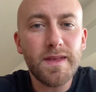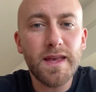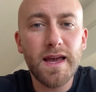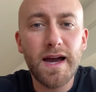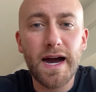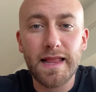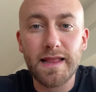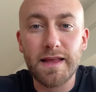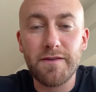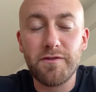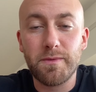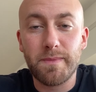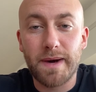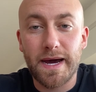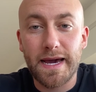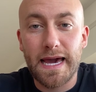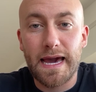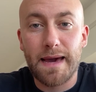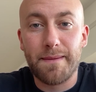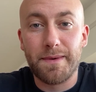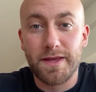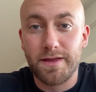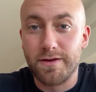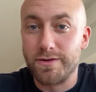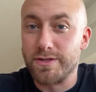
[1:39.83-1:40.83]
I live in
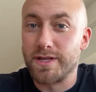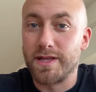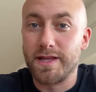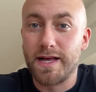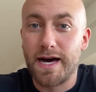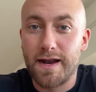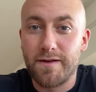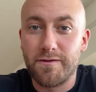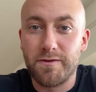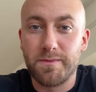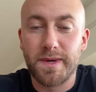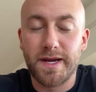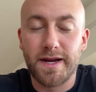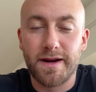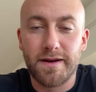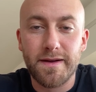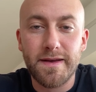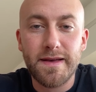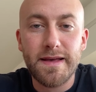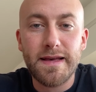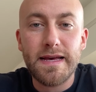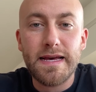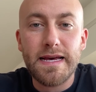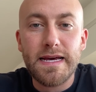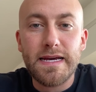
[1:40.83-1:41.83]
Miami. There's a lot of them here.
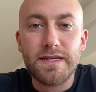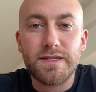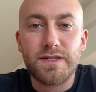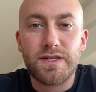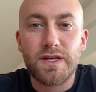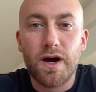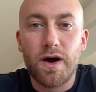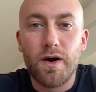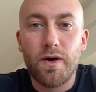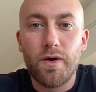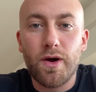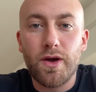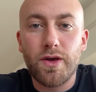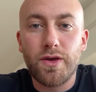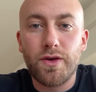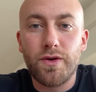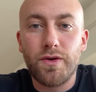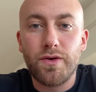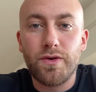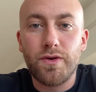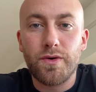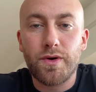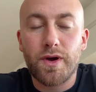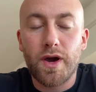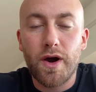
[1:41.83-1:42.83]
So
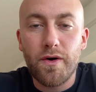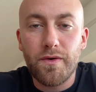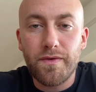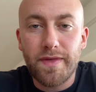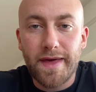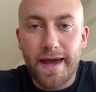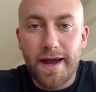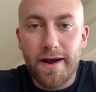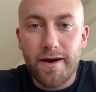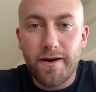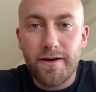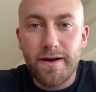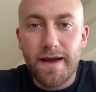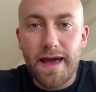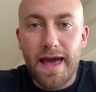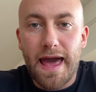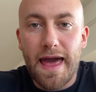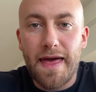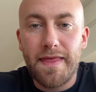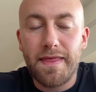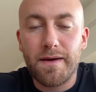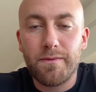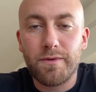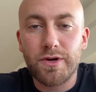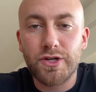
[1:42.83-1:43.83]
you go there,
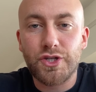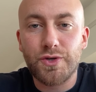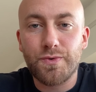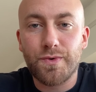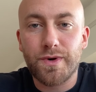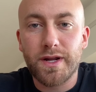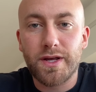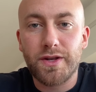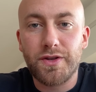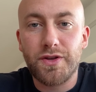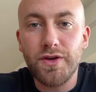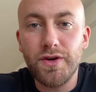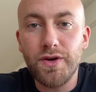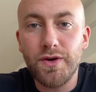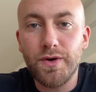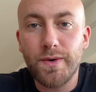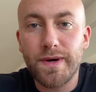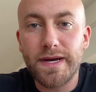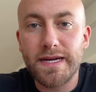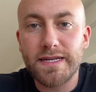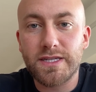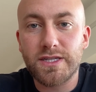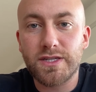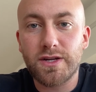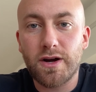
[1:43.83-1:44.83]
and then what you want to do
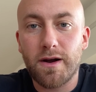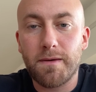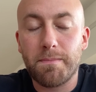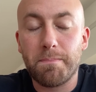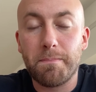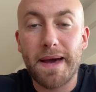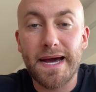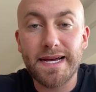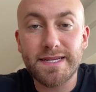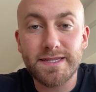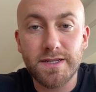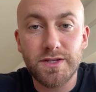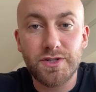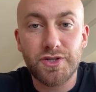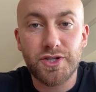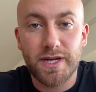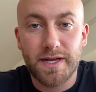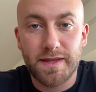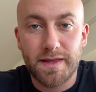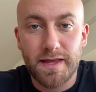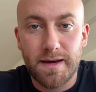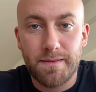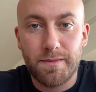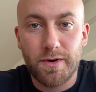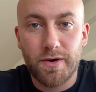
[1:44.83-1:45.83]
is start
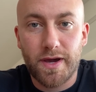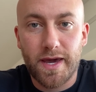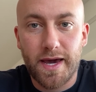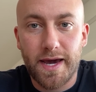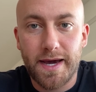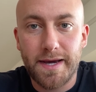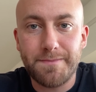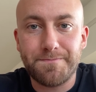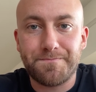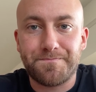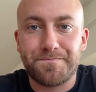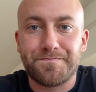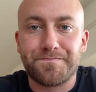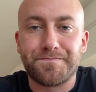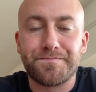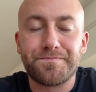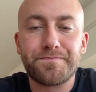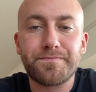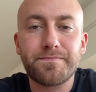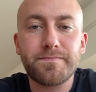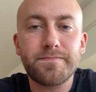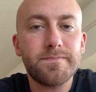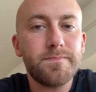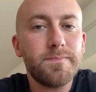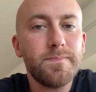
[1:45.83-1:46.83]
messaging them. Okay.
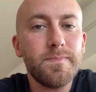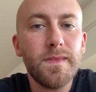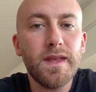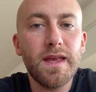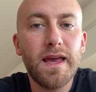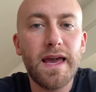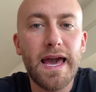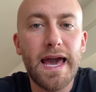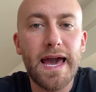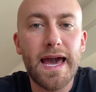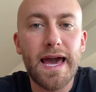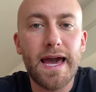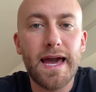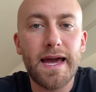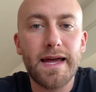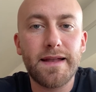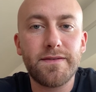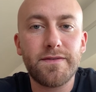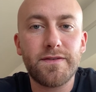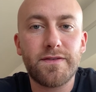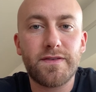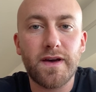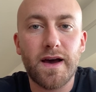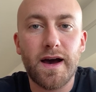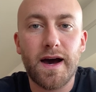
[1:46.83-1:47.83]

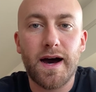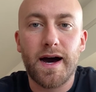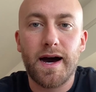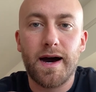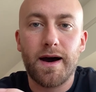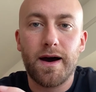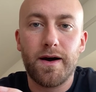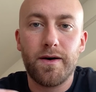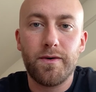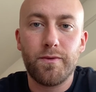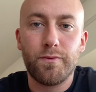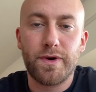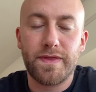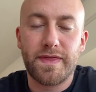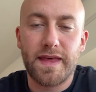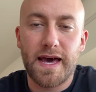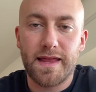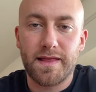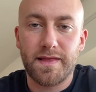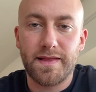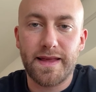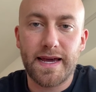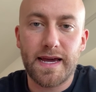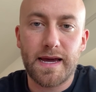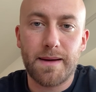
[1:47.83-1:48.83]
And with
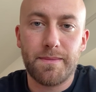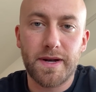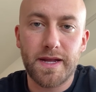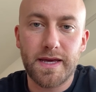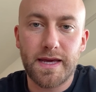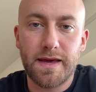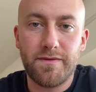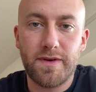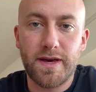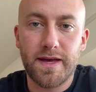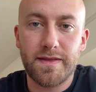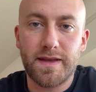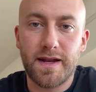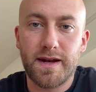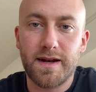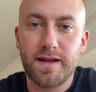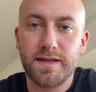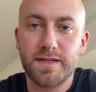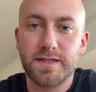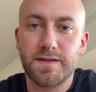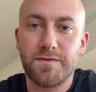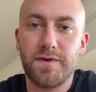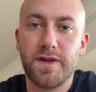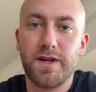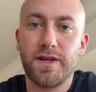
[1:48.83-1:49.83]
that link I'm going to give you at the end of
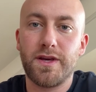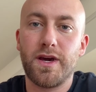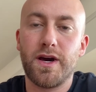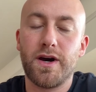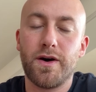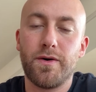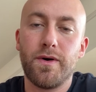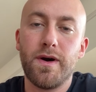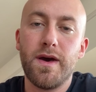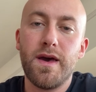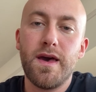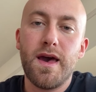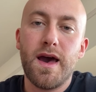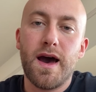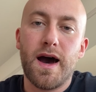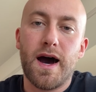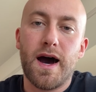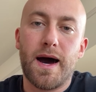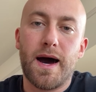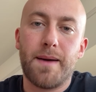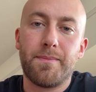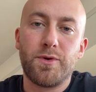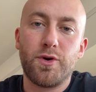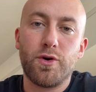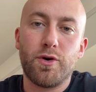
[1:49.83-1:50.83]
this video,
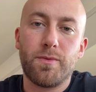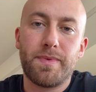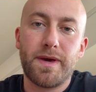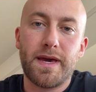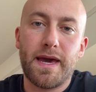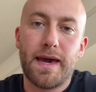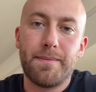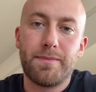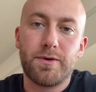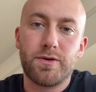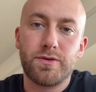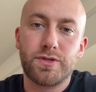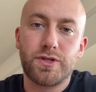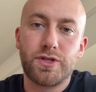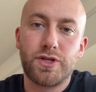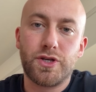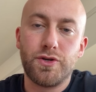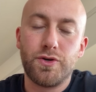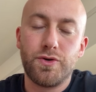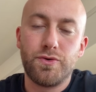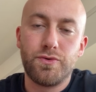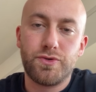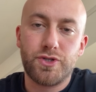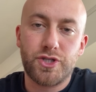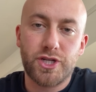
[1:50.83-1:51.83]
you'll be able
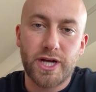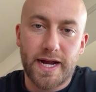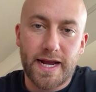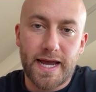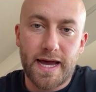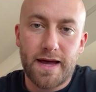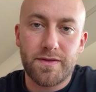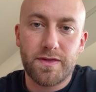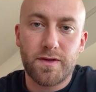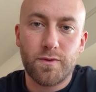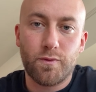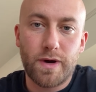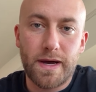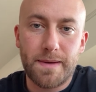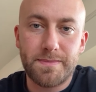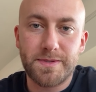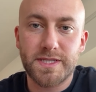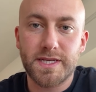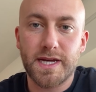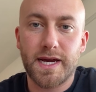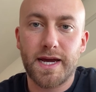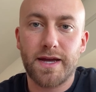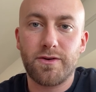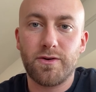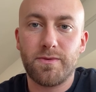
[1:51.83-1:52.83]
to check out the
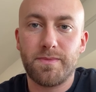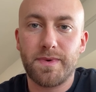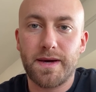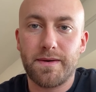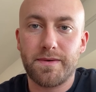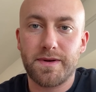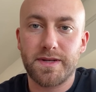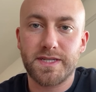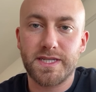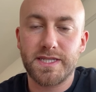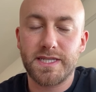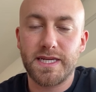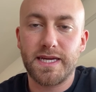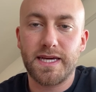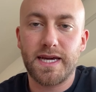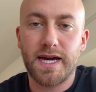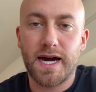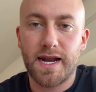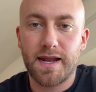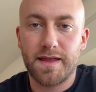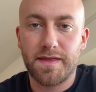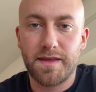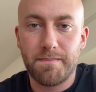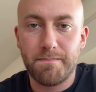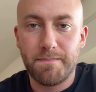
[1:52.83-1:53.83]
website, and you'll be able to see
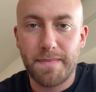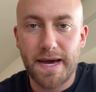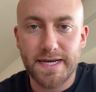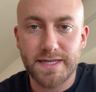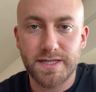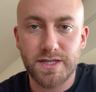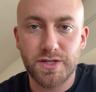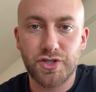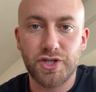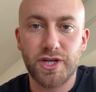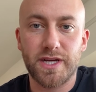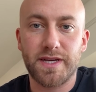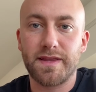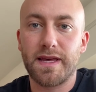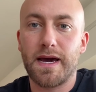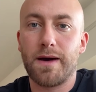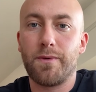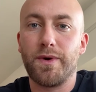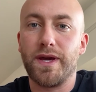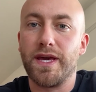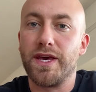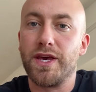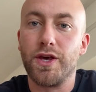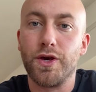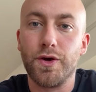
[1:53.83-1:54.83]
kind of the messaging that
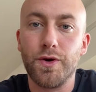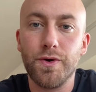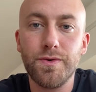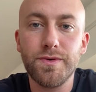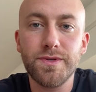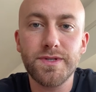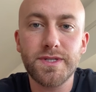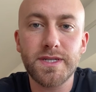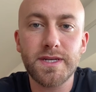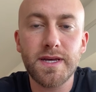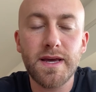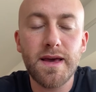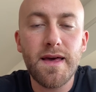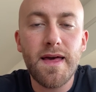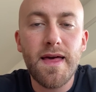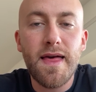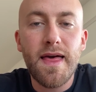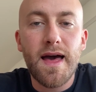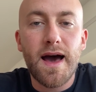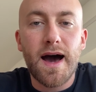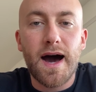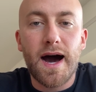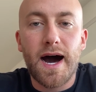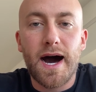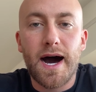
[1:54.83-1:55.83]
we use.
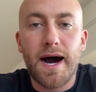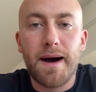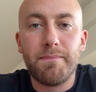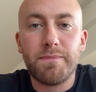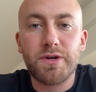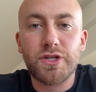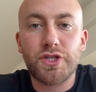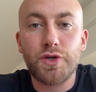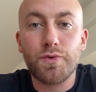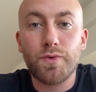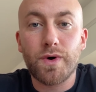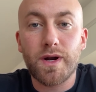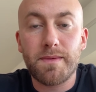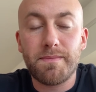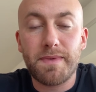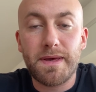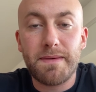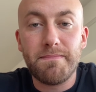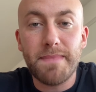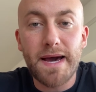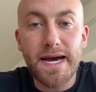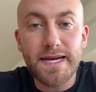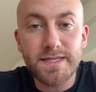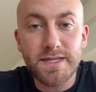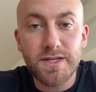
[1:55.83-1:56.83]
But you want to be
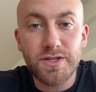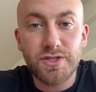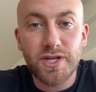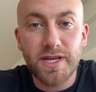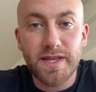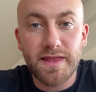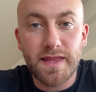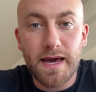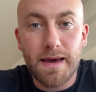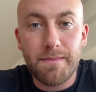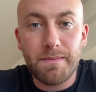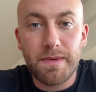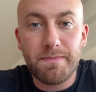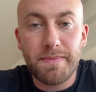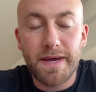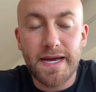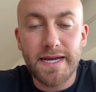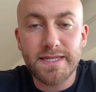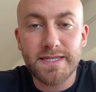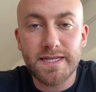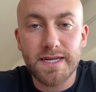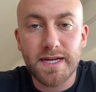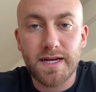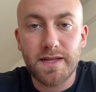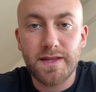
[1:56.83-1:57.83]
messaging them and
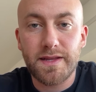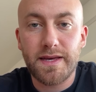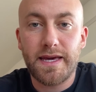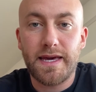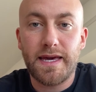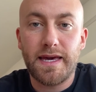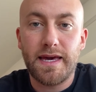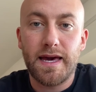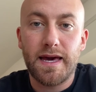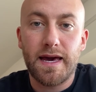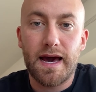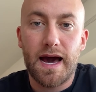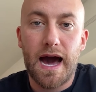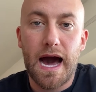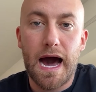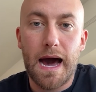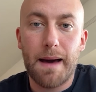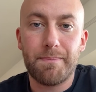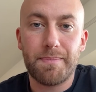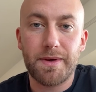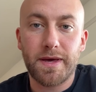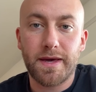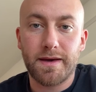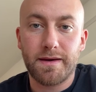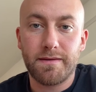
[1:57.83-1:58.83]
basically
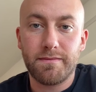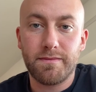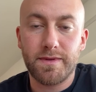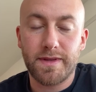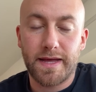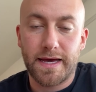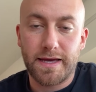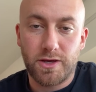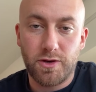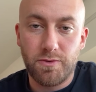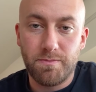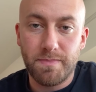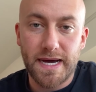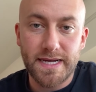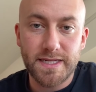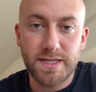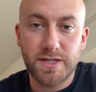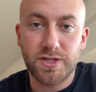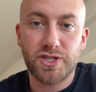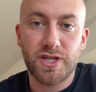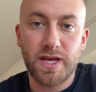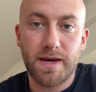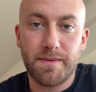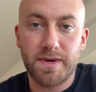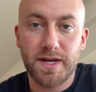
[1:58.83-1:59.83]
you
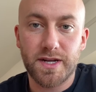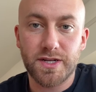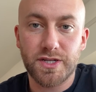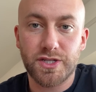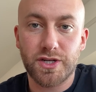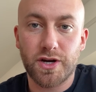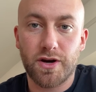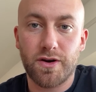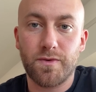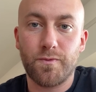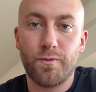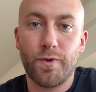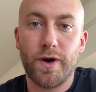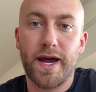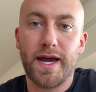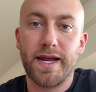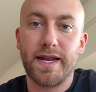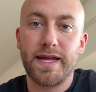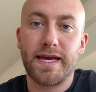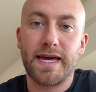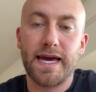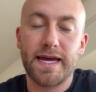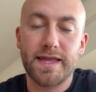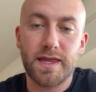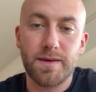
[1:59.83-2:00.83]
message them in a certain way to
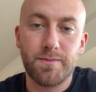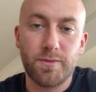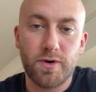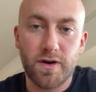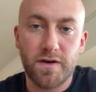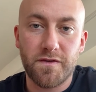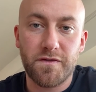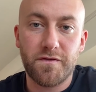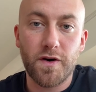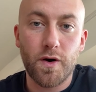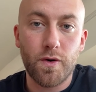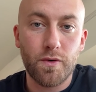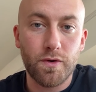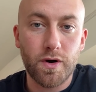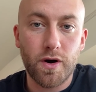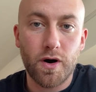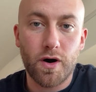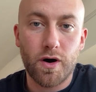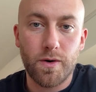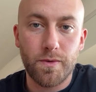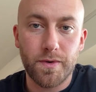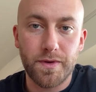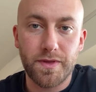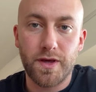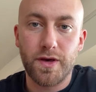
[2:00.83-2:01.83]
get them on a phone
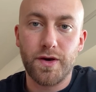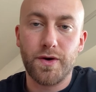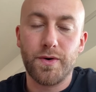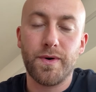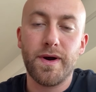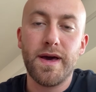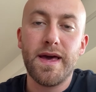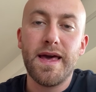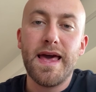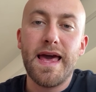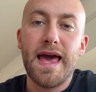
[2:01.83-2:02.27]
call with you.